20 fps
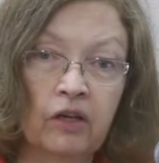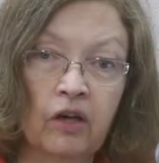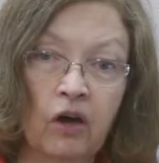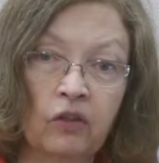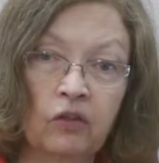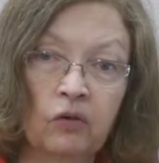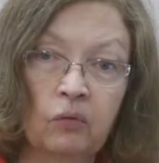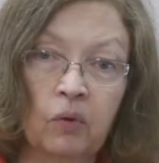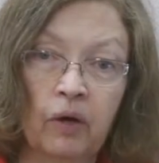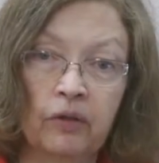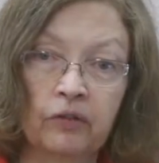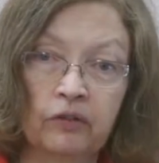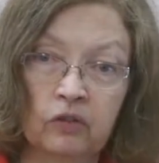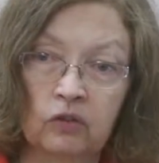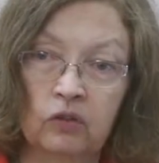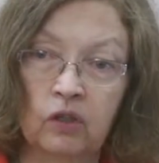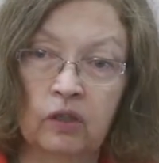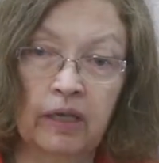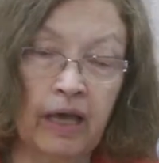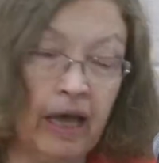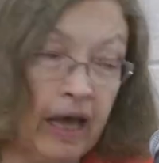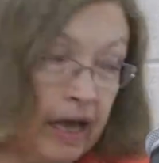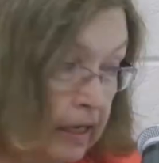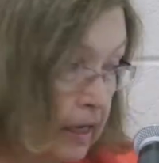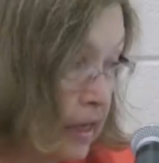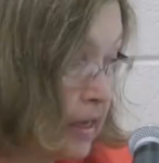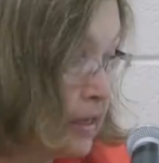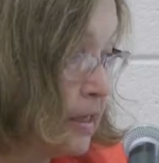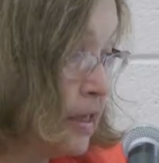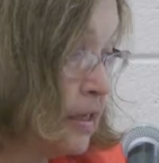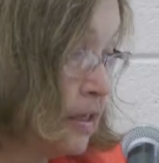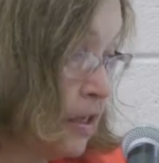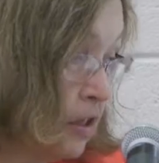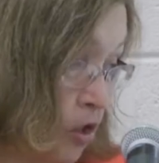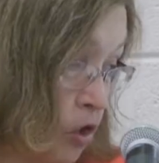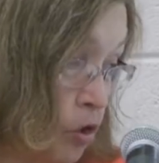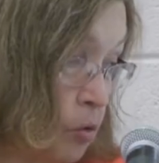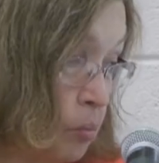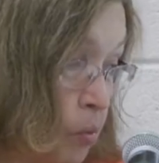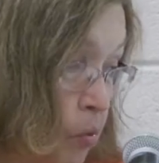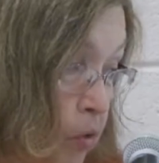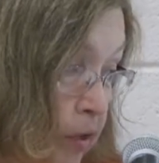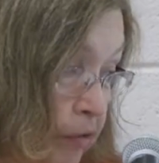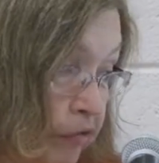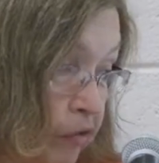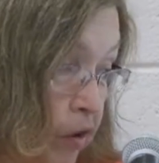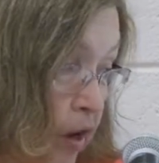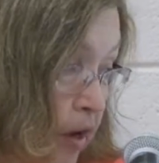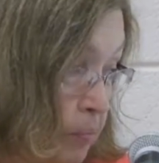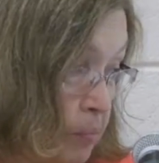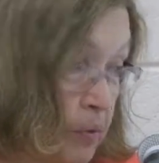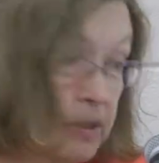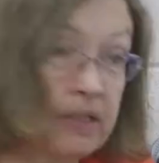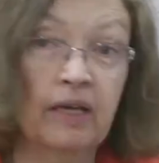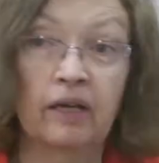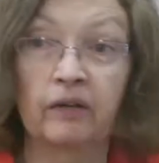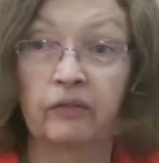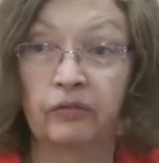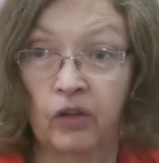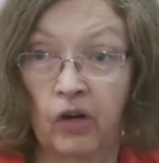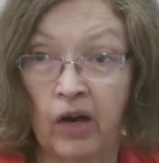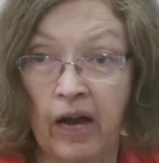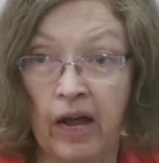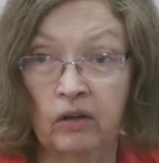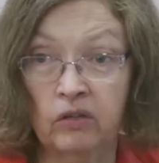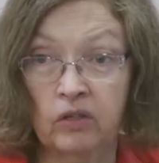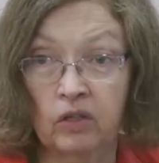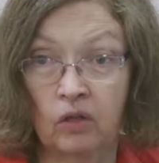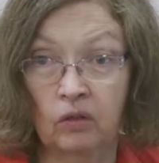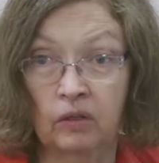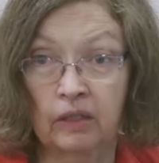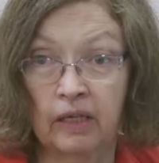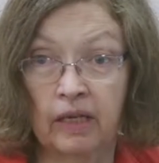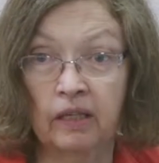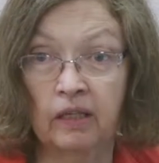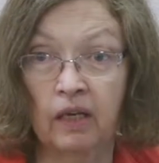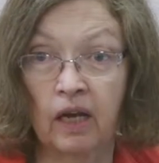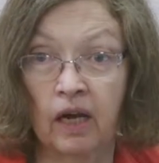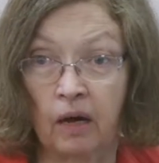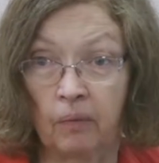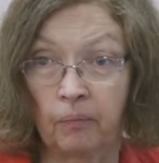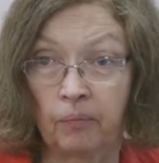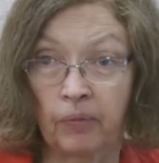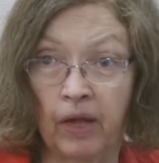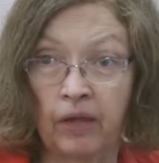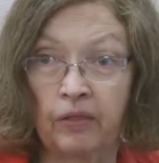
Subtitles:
the other one to look at is it 2.5% of your household income?